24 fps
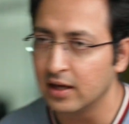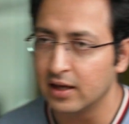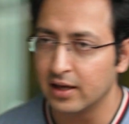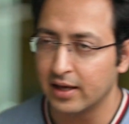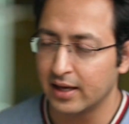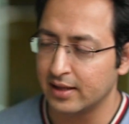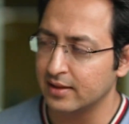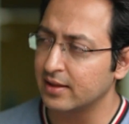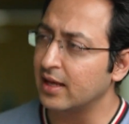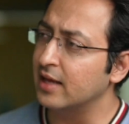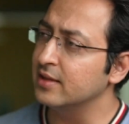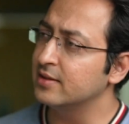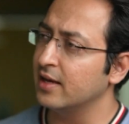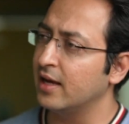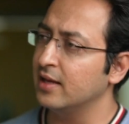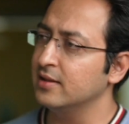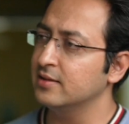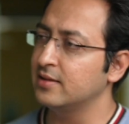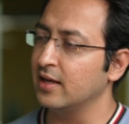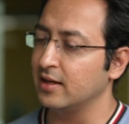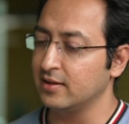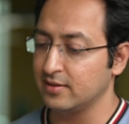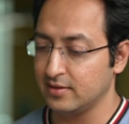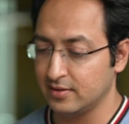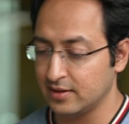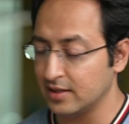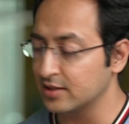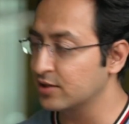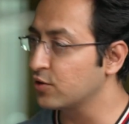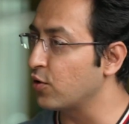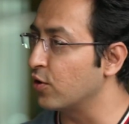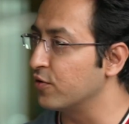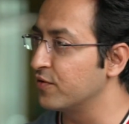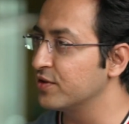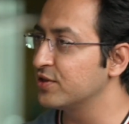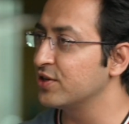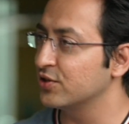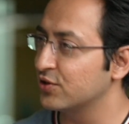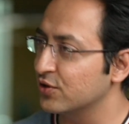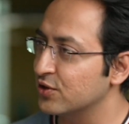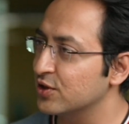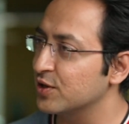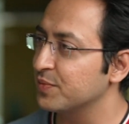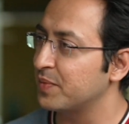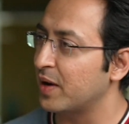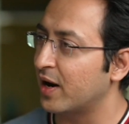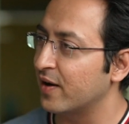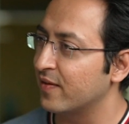in that sense. And this conversation
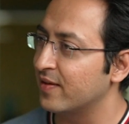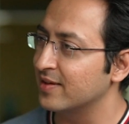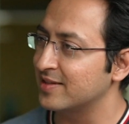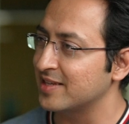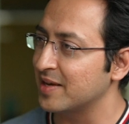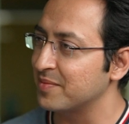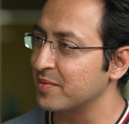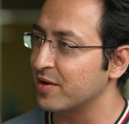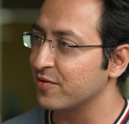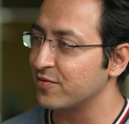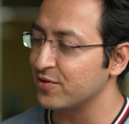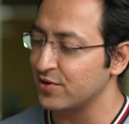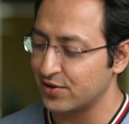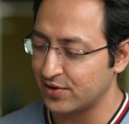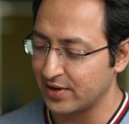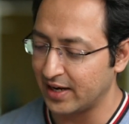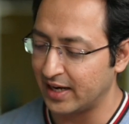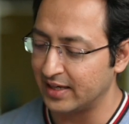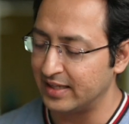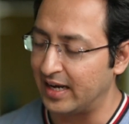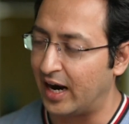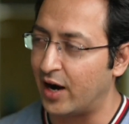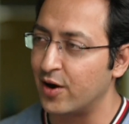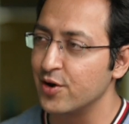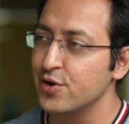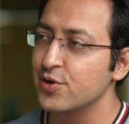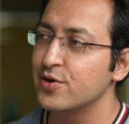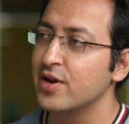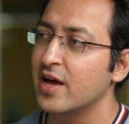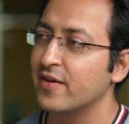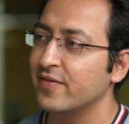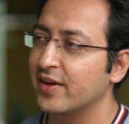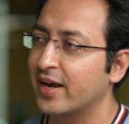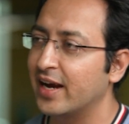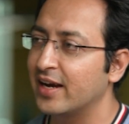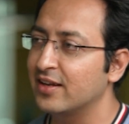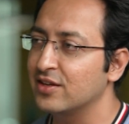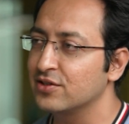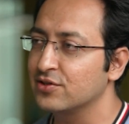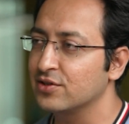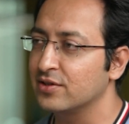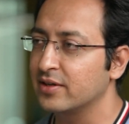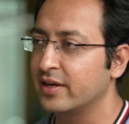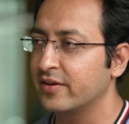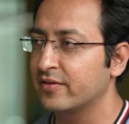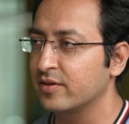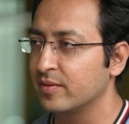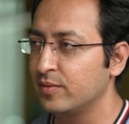is a part of the same effort, right? How do you navigate the
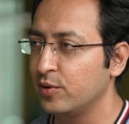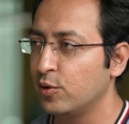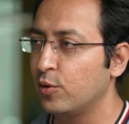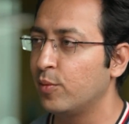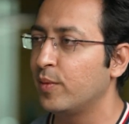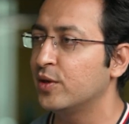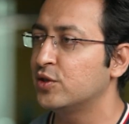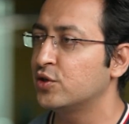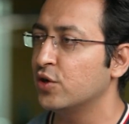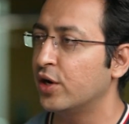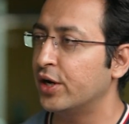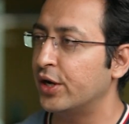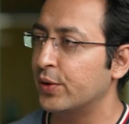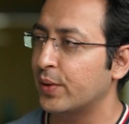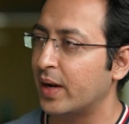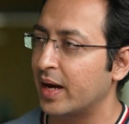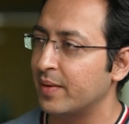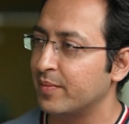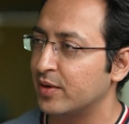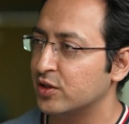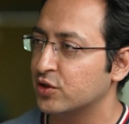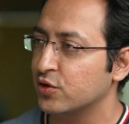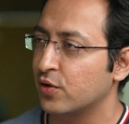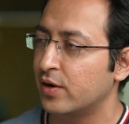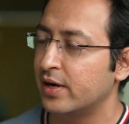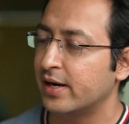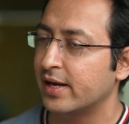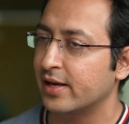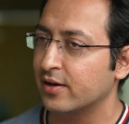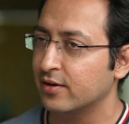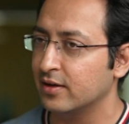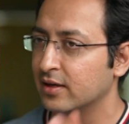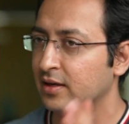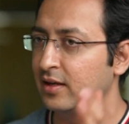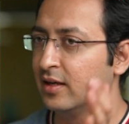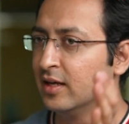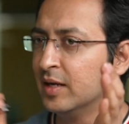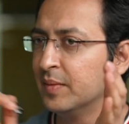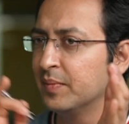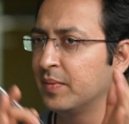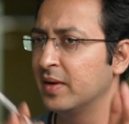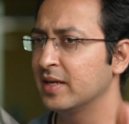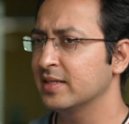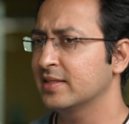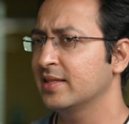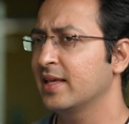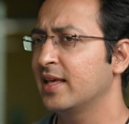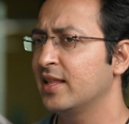journey from low maturity to high maturity, or
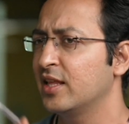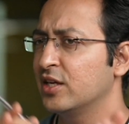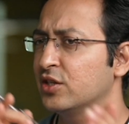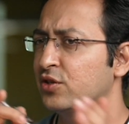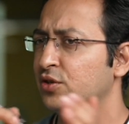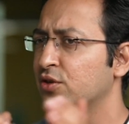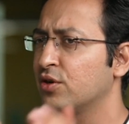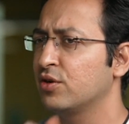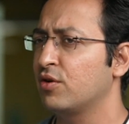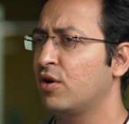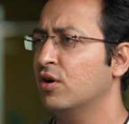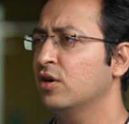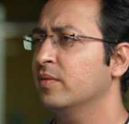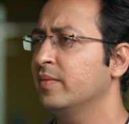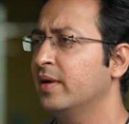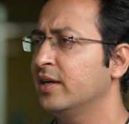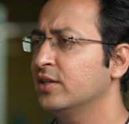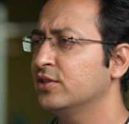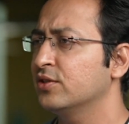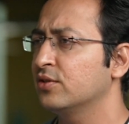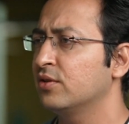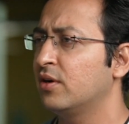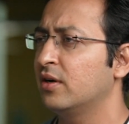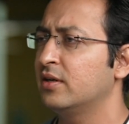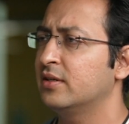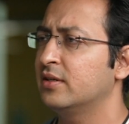personalization, on automation, on